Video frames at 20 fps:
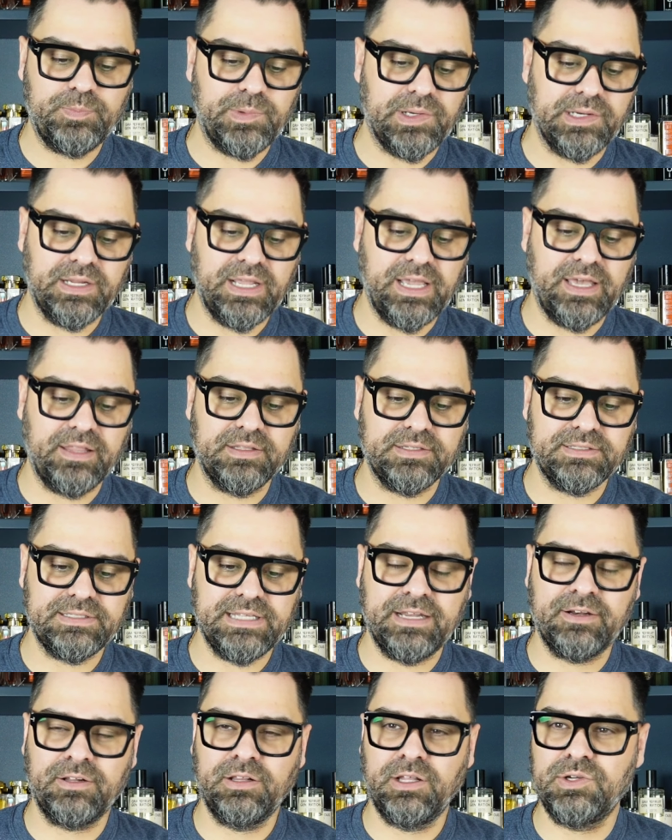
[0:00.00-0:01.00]
But yeah, the
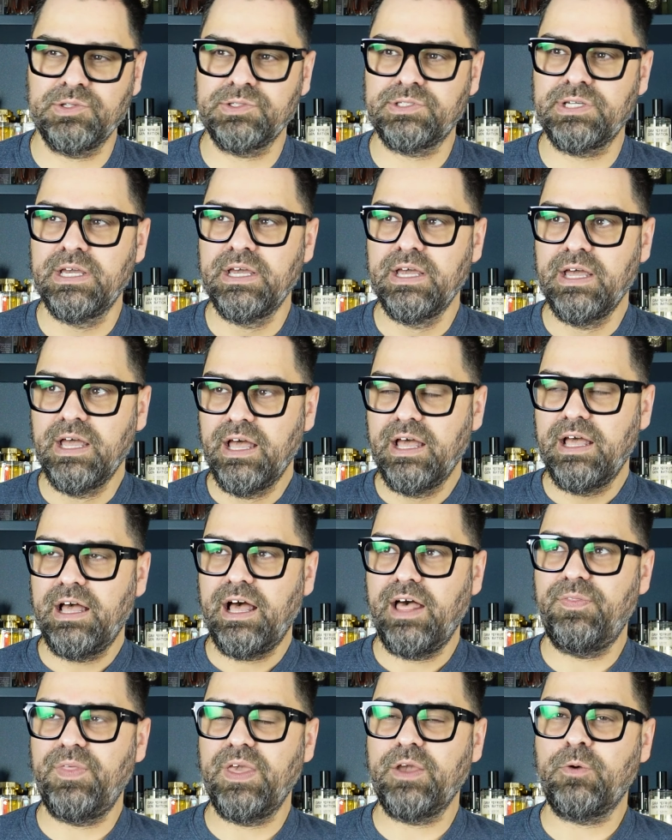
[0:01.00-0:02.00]
standalones,
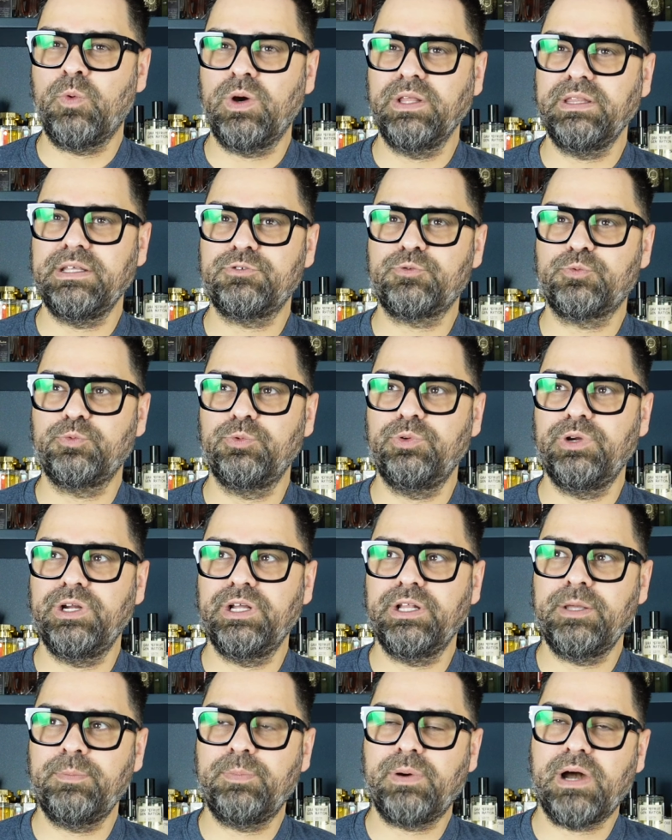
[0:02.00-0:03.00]
I think one that's
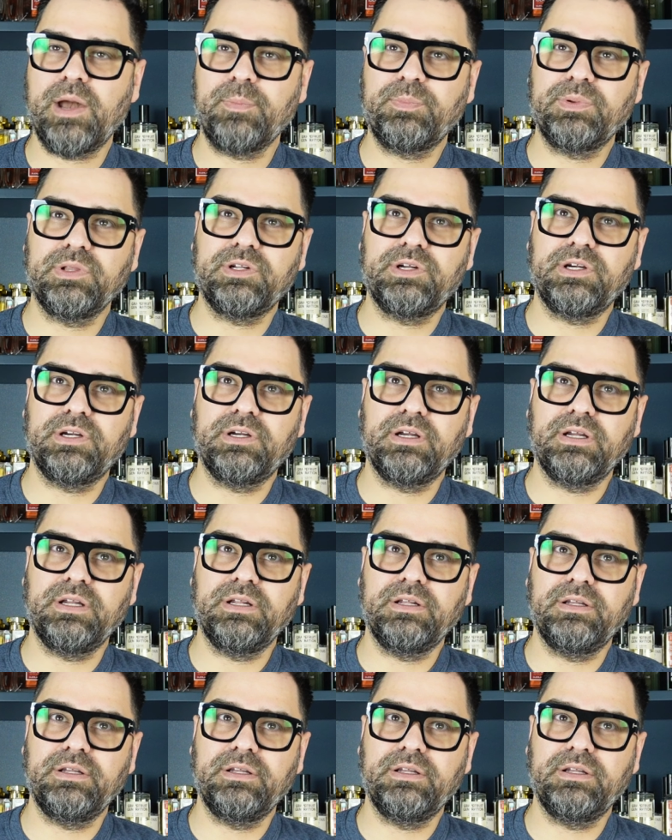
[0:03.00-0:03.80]
really popular